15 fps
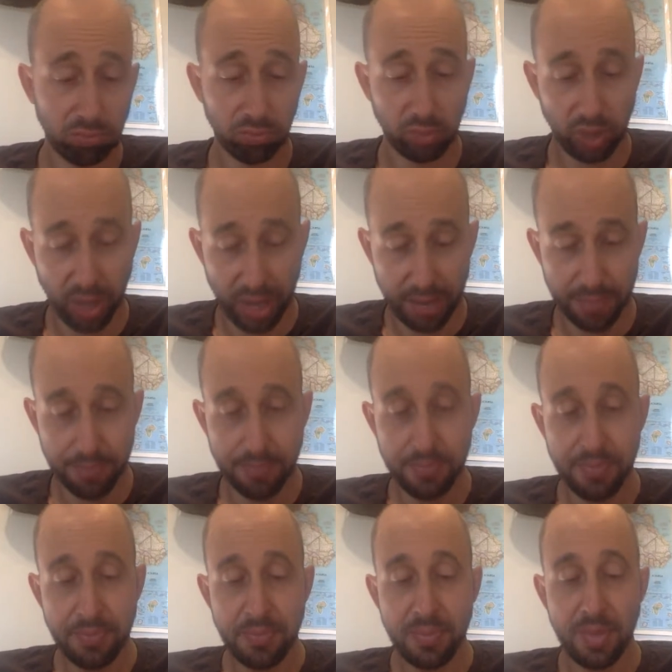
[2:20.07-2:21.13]
okay?
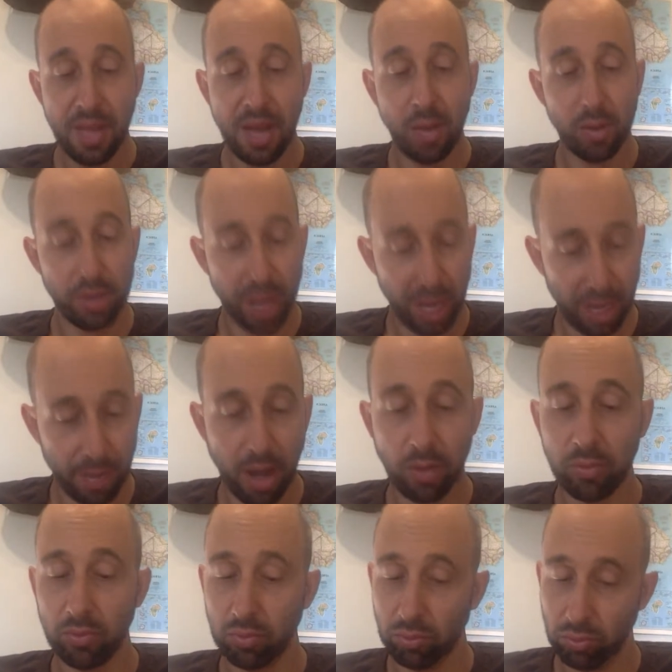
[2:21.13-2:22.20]
And we'll talk
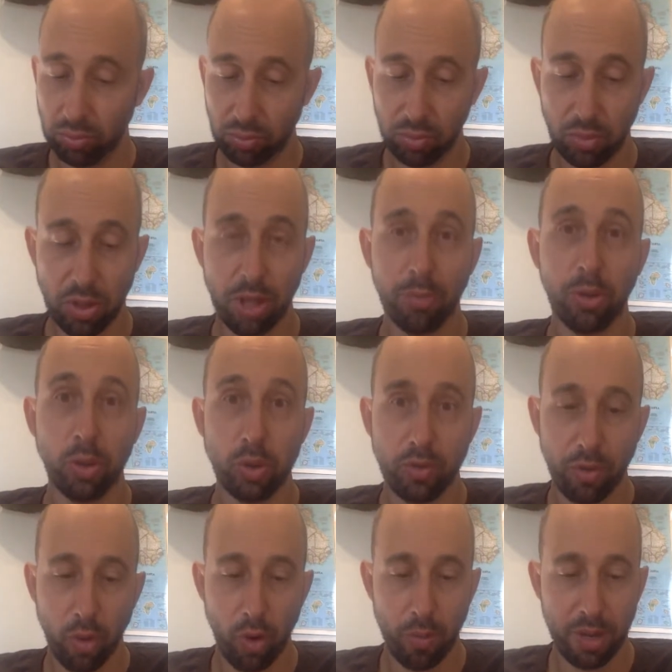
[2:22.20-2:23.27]
about the blues
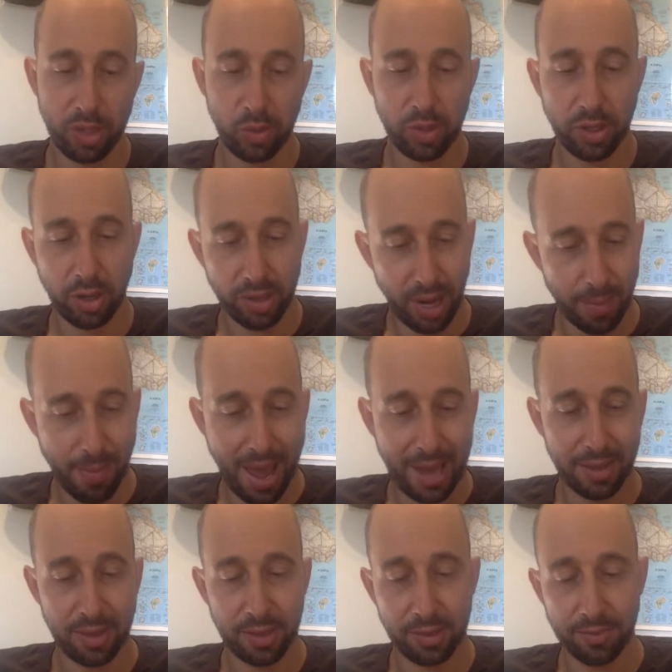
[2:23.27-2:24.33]
form as we start to
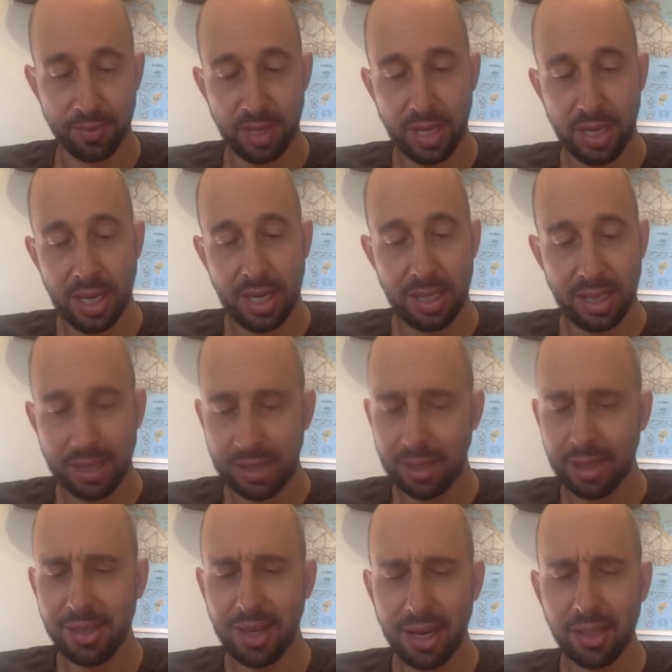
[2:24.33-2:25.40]
unpack this. It says that
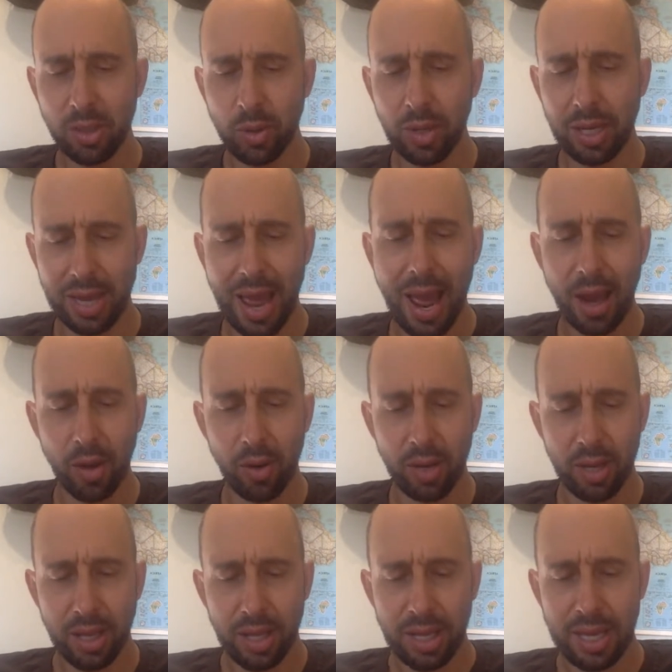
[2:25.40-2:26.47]
listening to it now
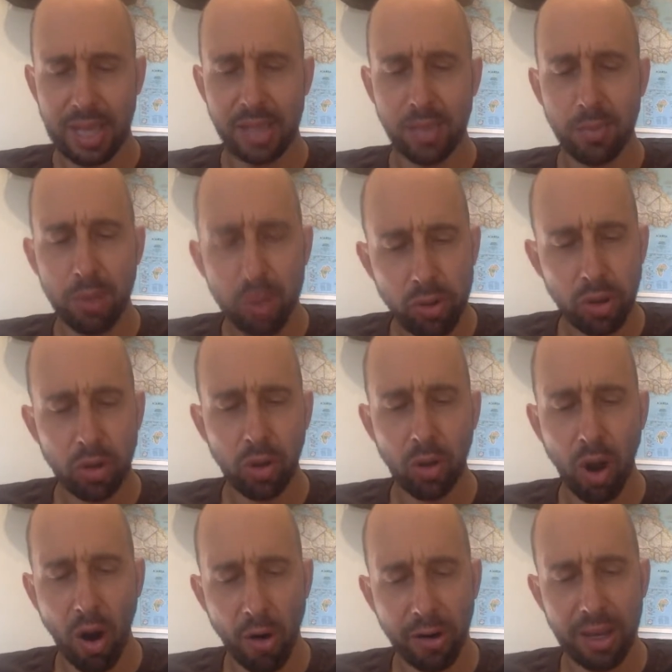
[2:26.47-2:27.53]
is musical
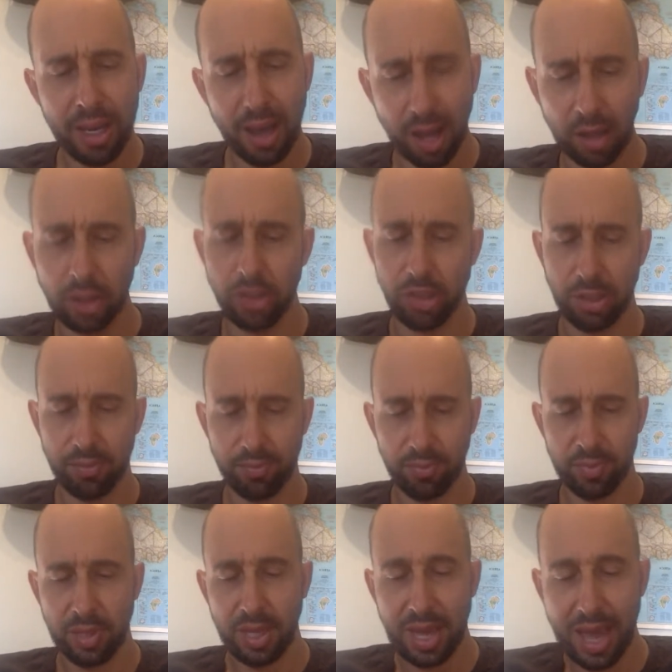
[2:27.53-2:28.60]
archaeology.
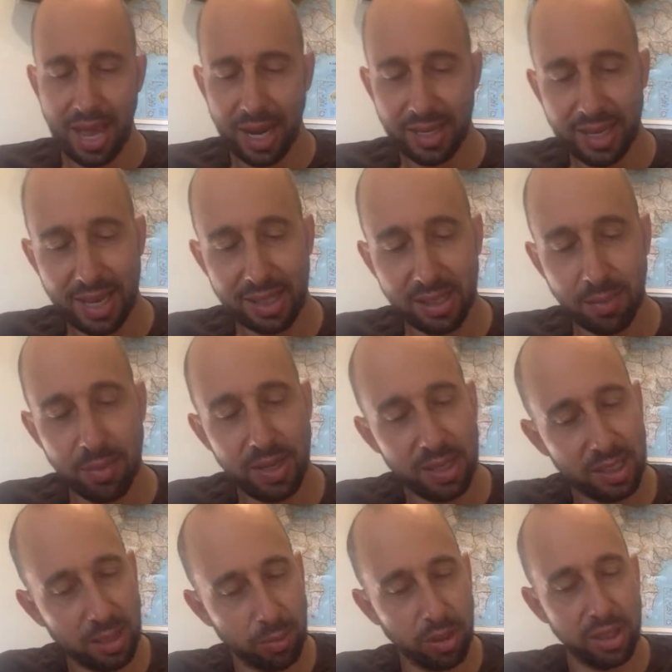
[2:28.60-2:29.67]
And it takes some
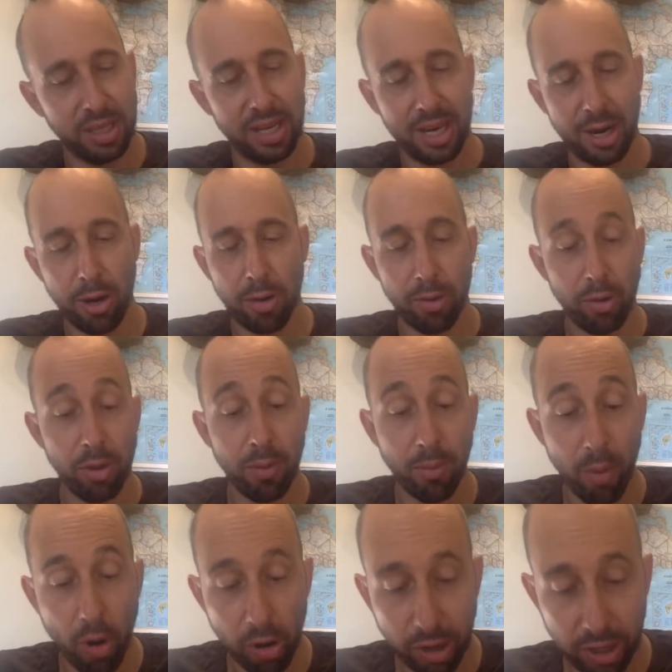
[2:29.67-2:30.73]
discipline to hear through the
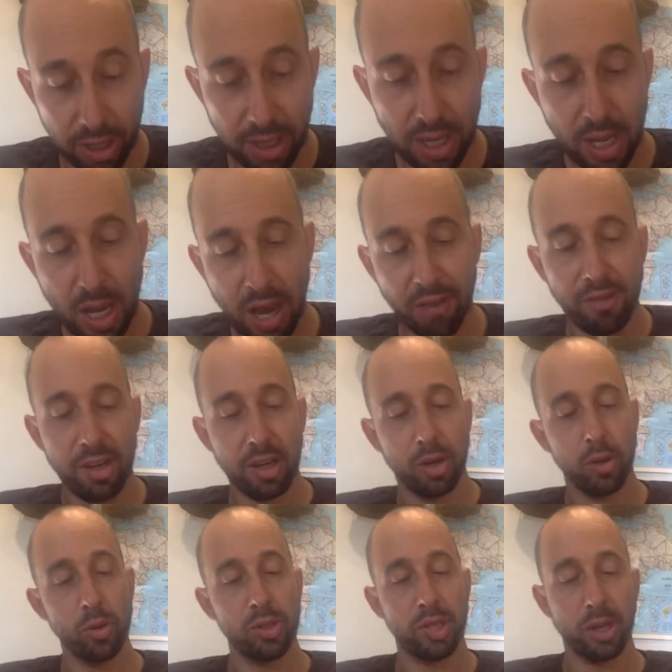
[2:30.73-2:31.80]
murk of the
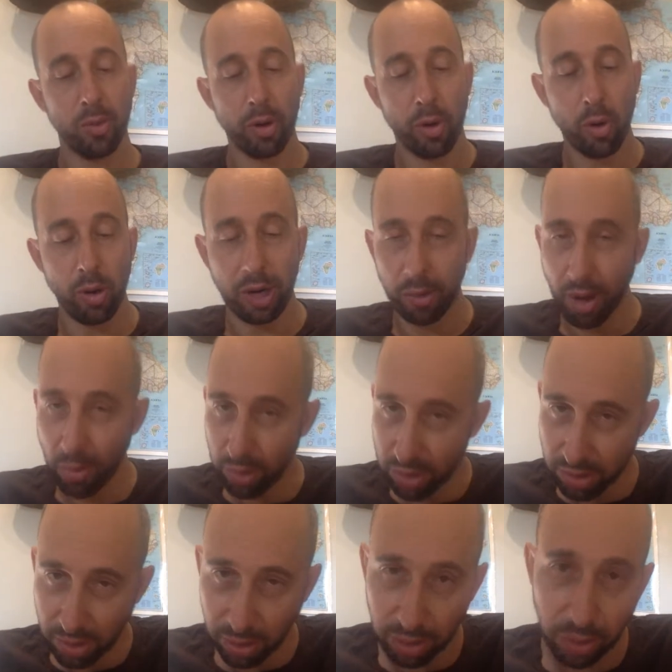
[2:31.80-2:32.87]
acoustic recording, right? We
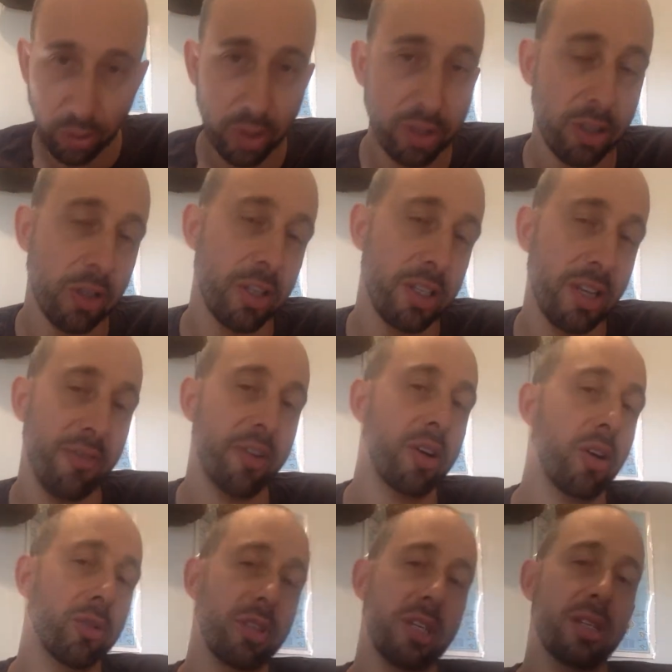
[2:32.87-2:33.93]
just alluded to the
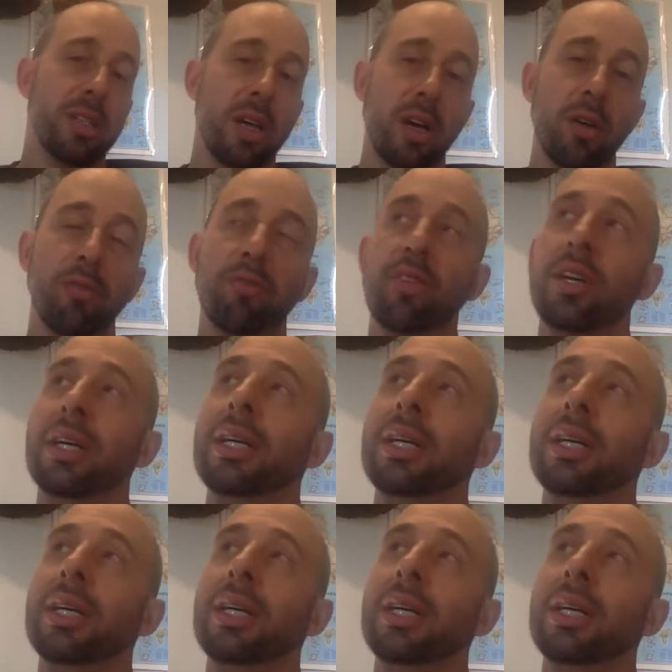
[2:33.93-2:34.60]
difficulties of